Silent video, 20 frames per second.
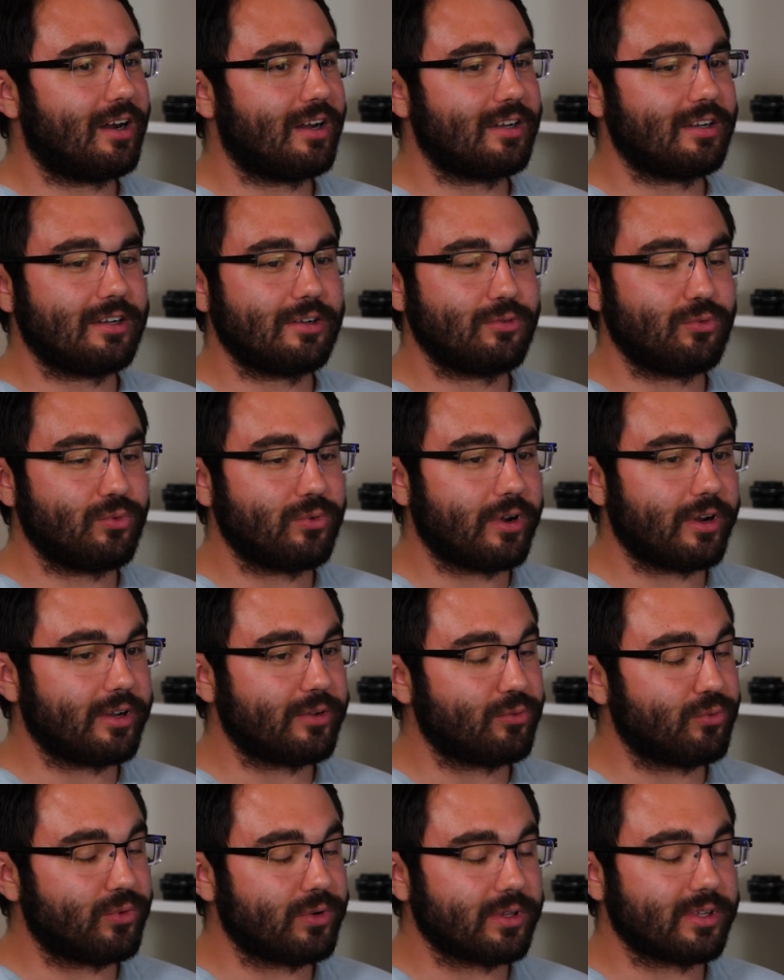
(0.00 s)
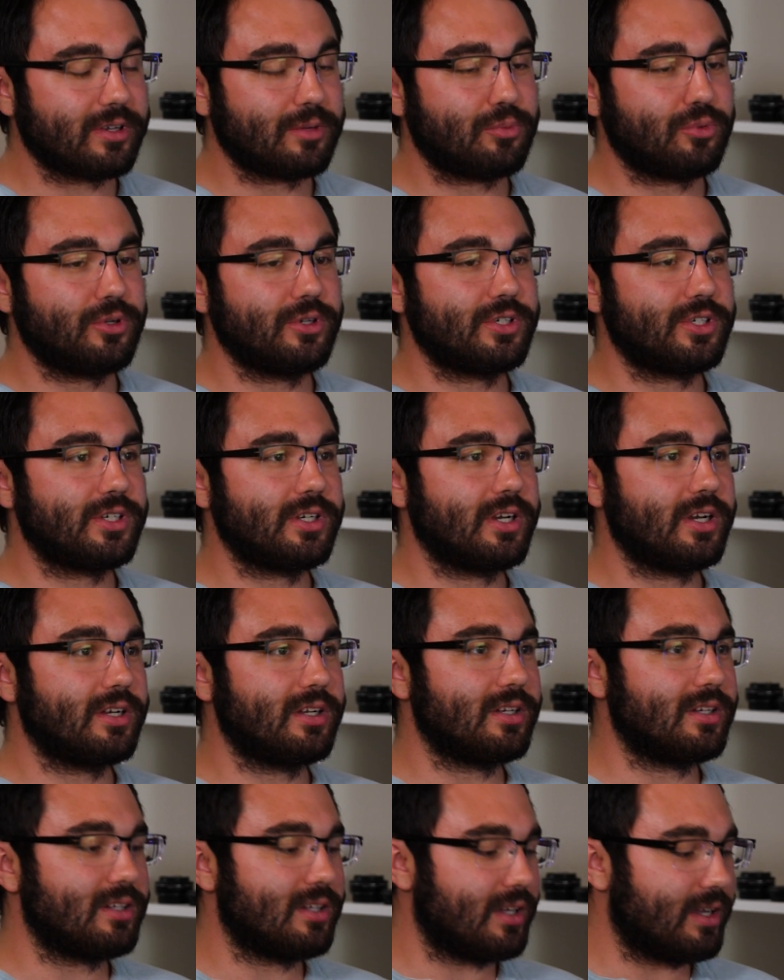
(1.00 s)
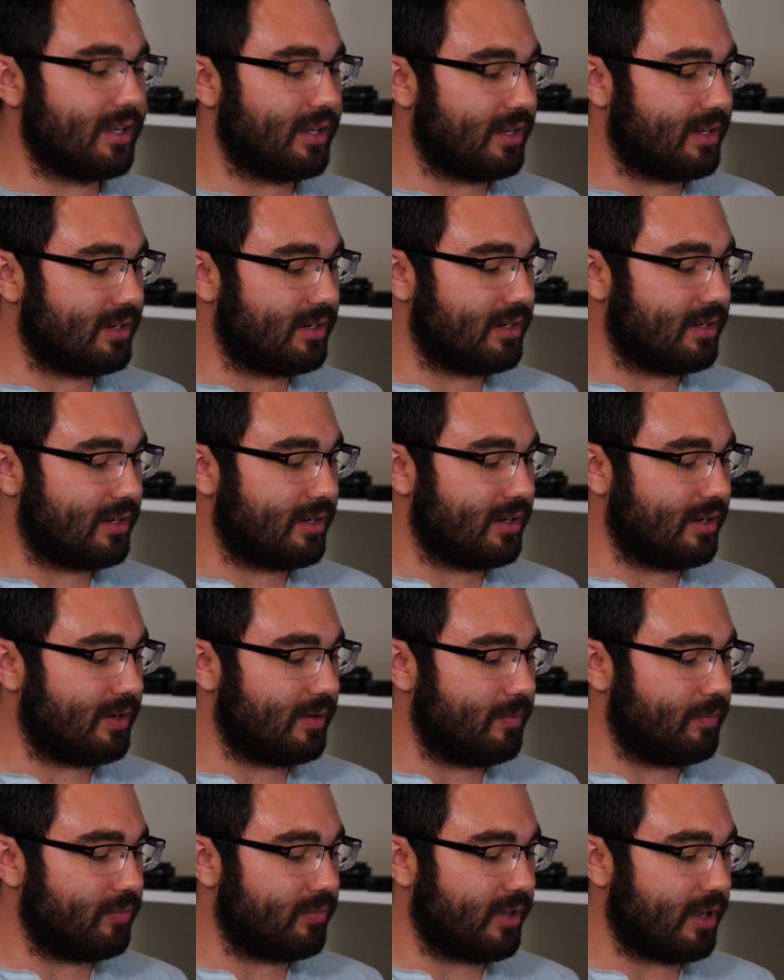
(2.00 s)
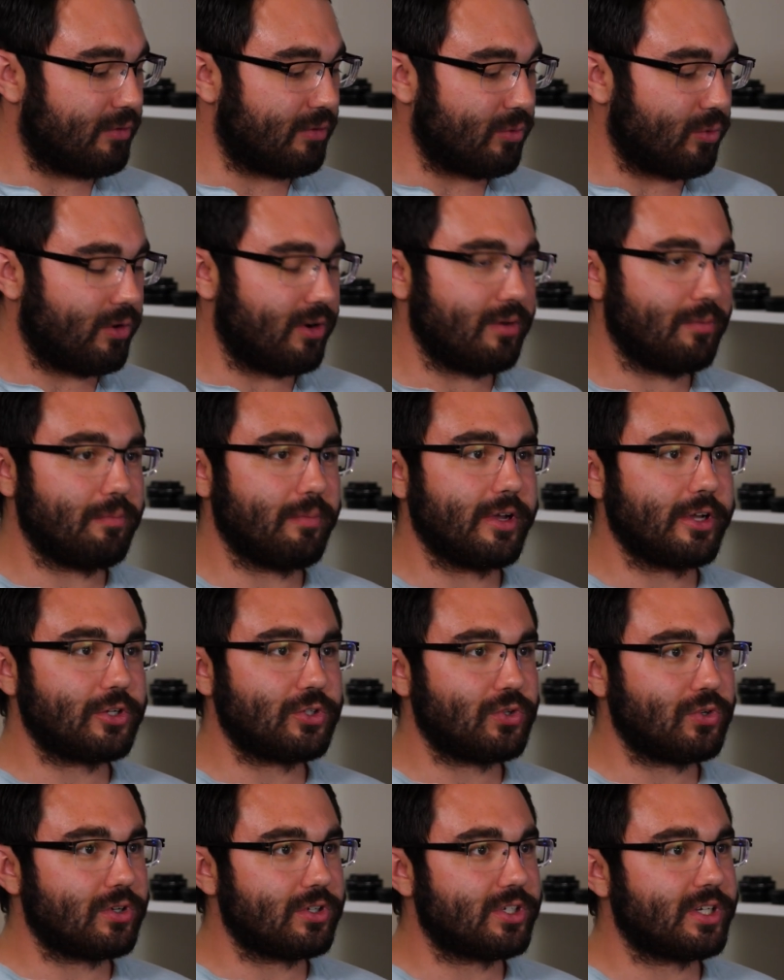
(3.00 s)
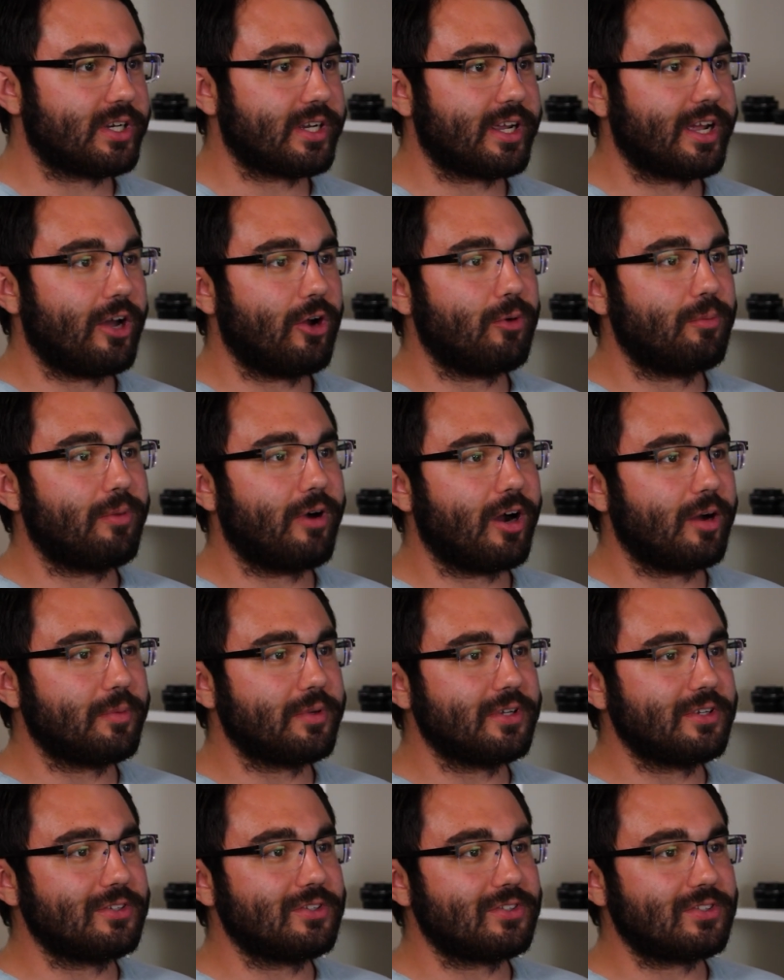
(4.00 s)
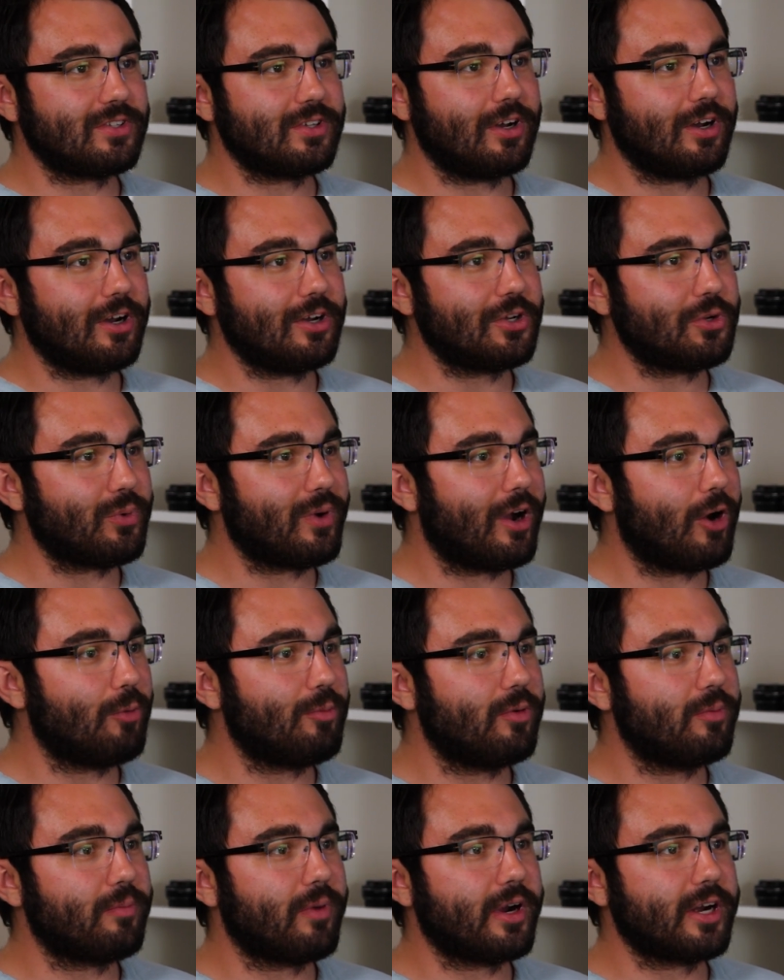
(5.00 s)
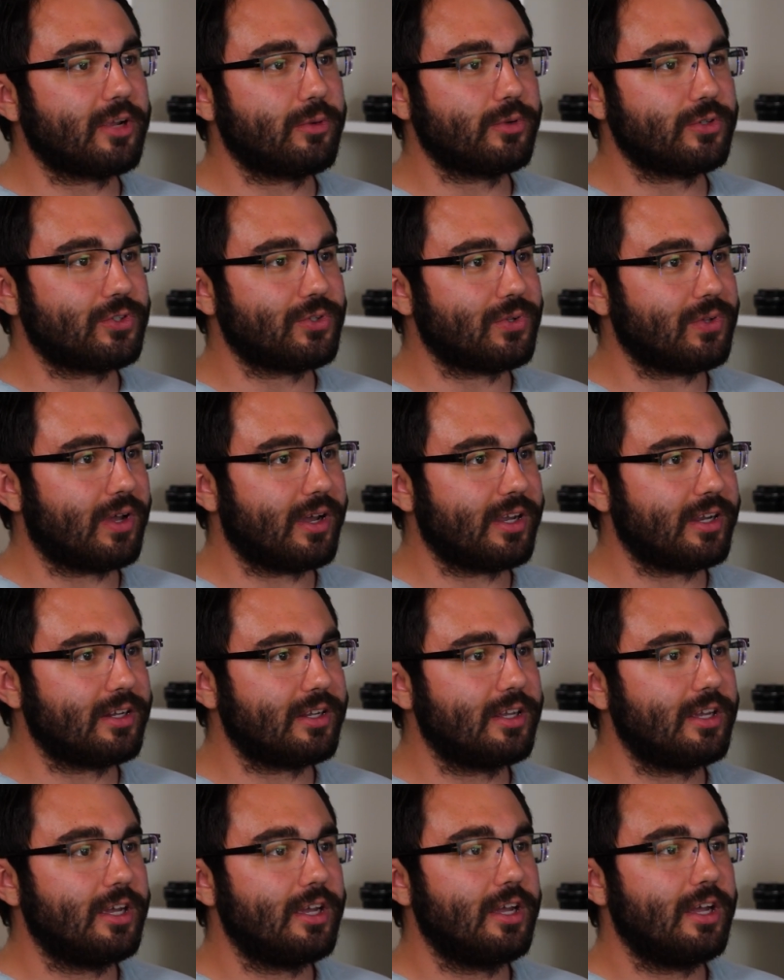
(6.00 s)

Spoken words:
I really appreciate it. And everyone, make sure to check out Bobby's new album, Mighty Was Your Light.